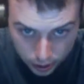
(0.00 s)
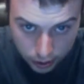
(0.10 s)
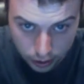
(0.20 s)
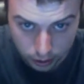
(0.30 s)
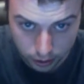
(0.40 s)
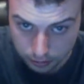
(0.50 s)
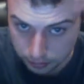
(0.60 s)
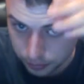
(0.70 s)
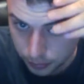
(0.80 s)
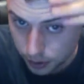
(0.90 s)

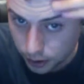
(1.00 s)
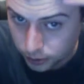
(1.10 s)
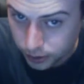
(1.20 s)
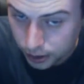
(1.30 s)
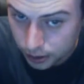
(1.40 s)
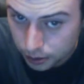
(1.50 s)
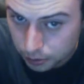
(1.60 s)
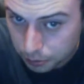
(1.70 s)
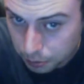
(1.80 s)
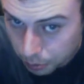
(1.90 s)
I'm just gonna
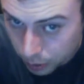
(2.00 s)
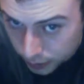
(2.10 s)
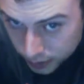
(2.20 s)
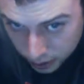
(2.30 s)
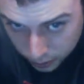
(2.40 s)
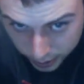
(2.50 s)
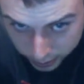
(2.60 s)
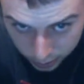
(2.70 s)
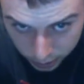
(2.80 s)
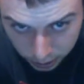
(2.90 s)
move this around
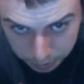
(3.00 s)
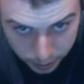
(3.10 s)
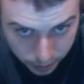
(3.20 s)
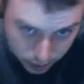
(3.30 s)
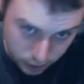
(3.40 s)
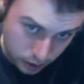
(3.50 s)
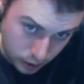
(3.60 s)
a little bit.